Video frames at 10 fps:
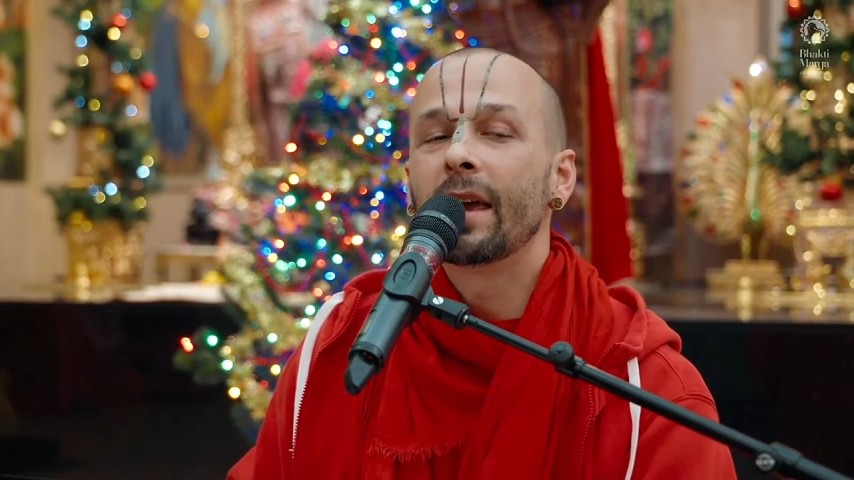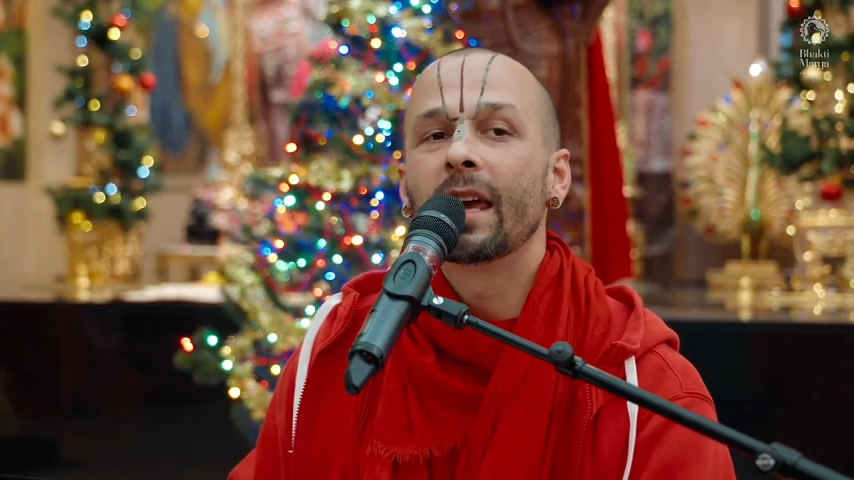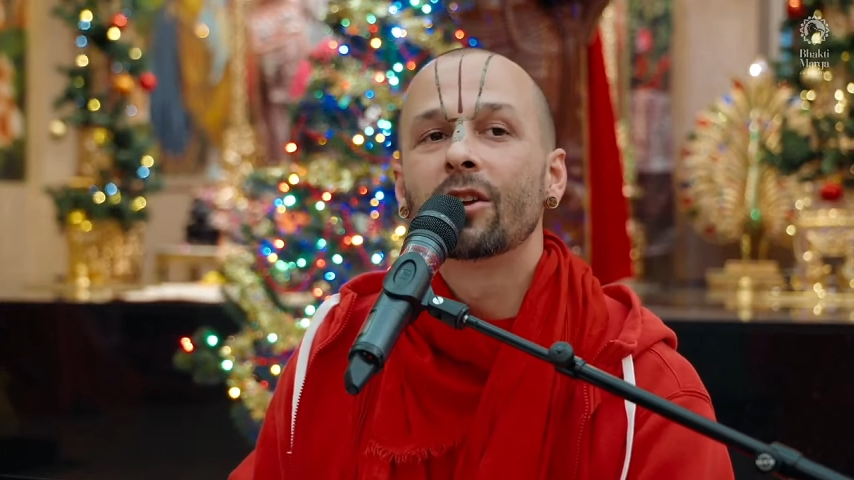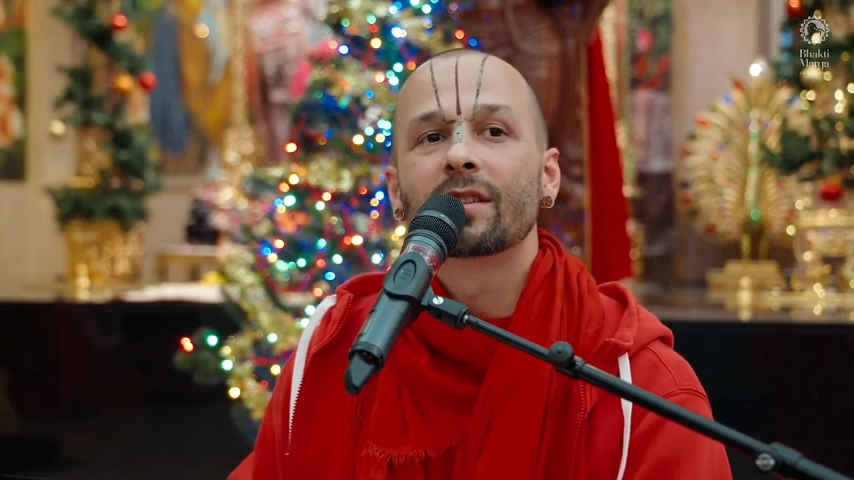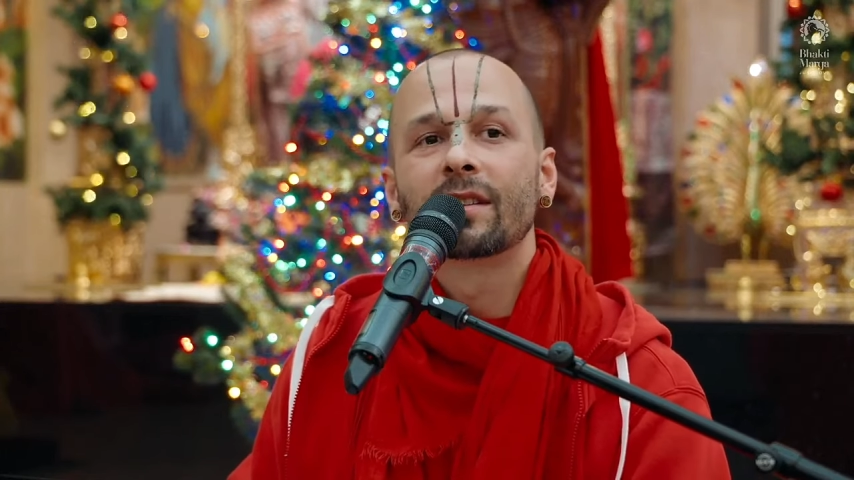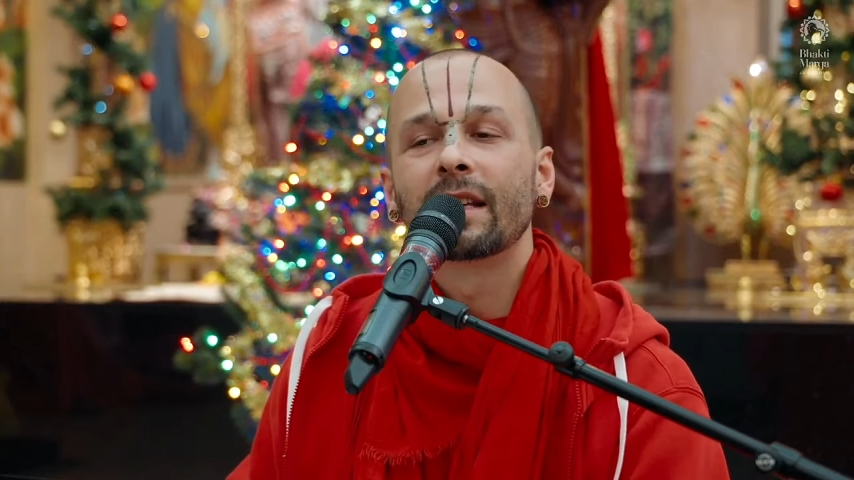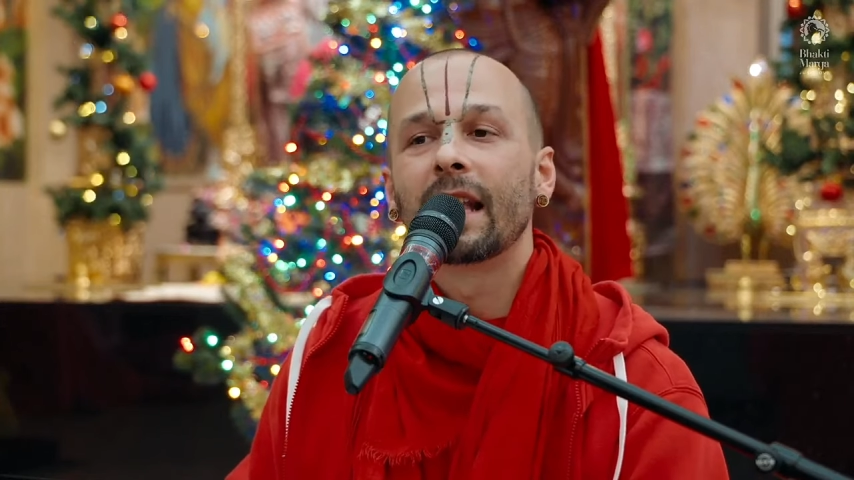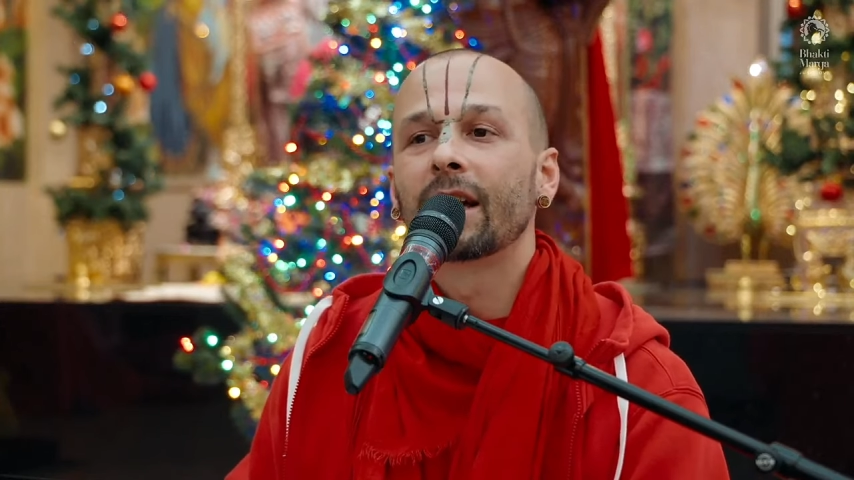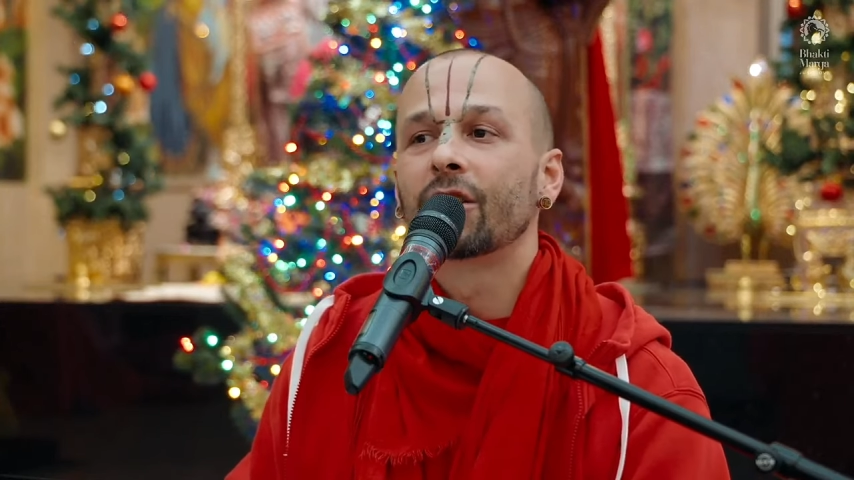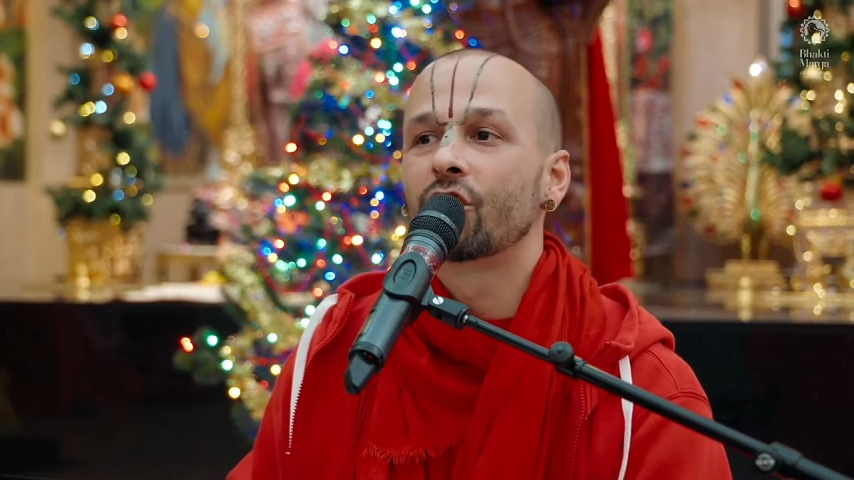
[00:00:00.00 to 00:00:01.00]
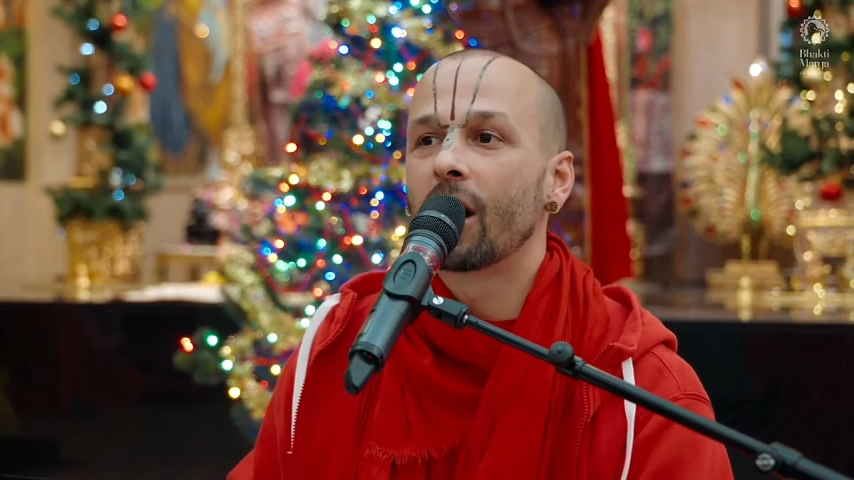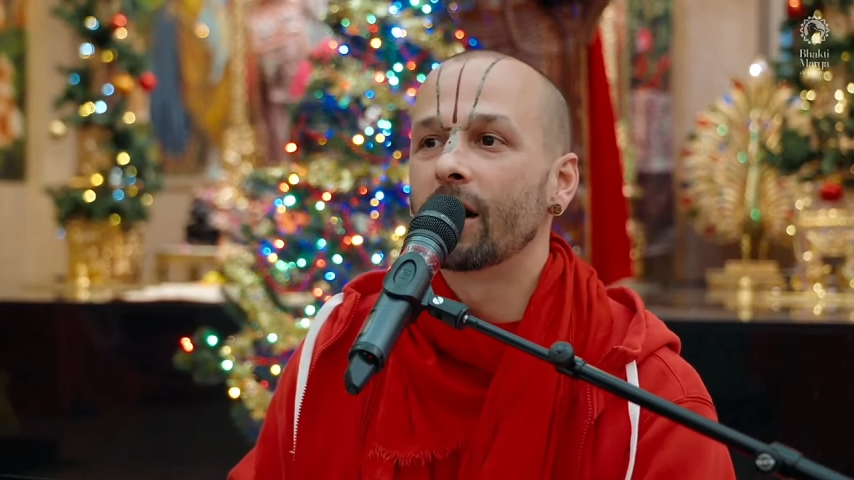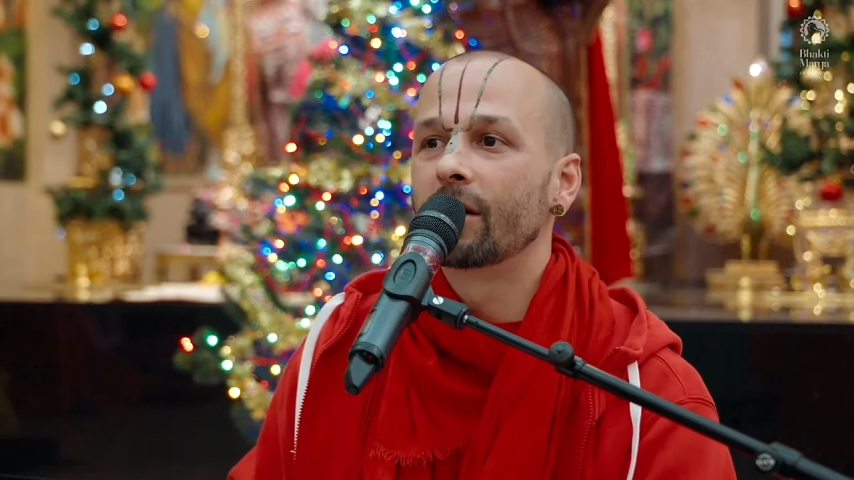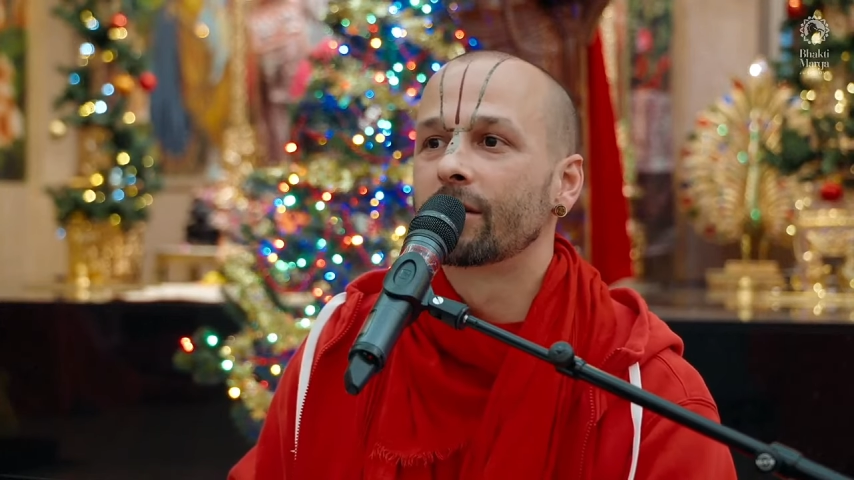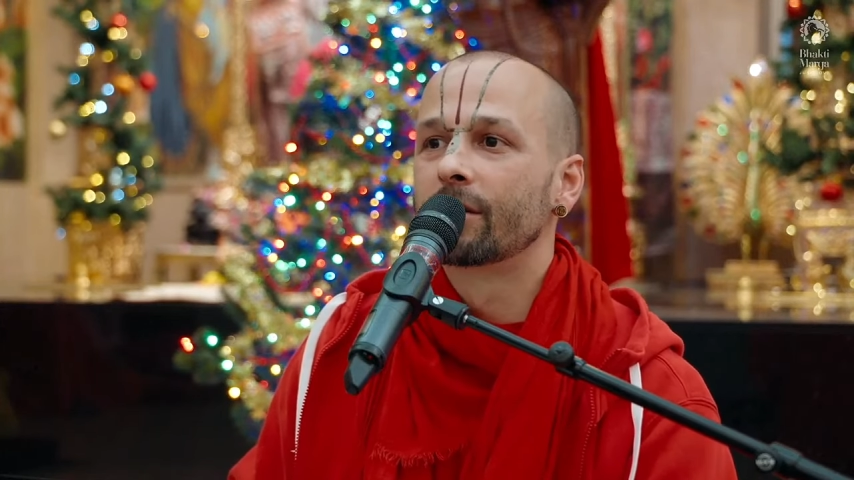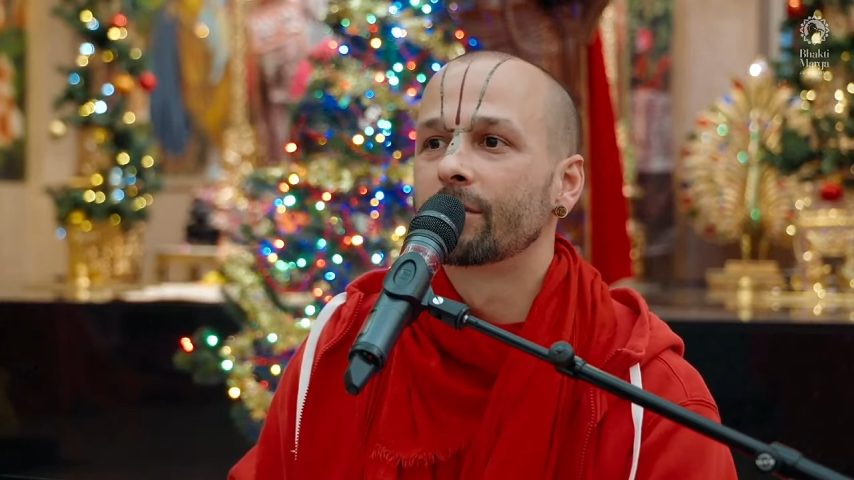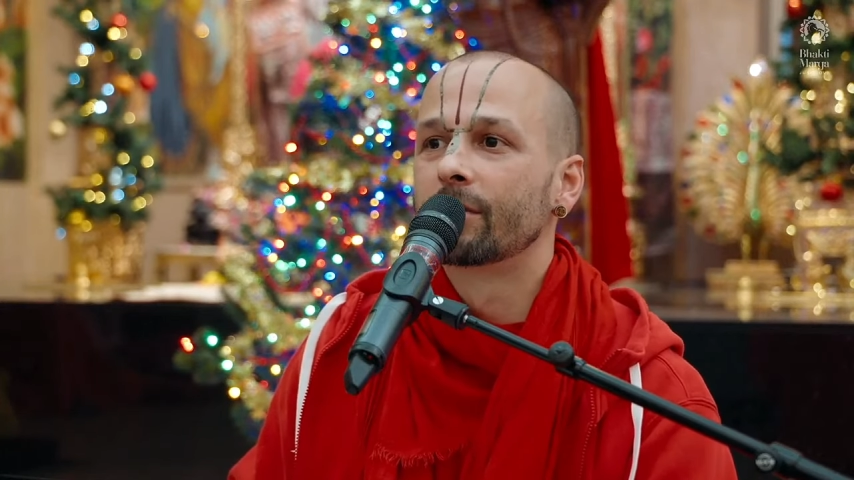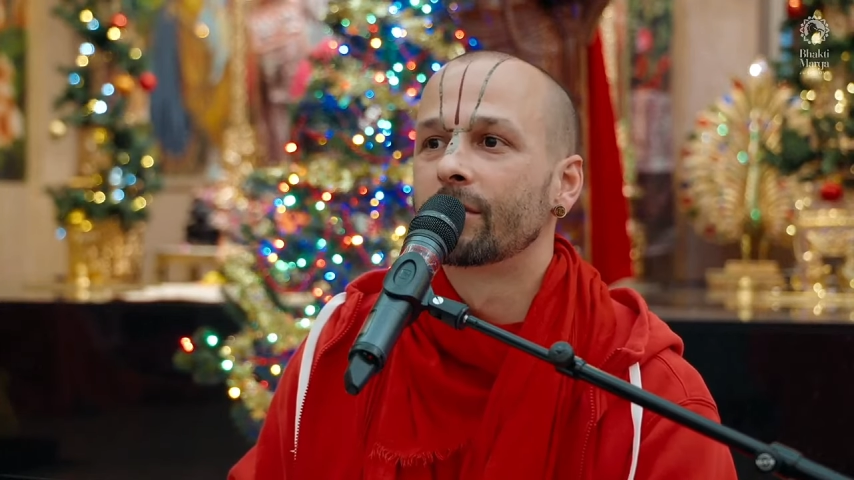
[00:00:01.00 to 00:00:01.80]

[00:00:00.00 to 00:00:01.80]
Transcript: innocent like a child.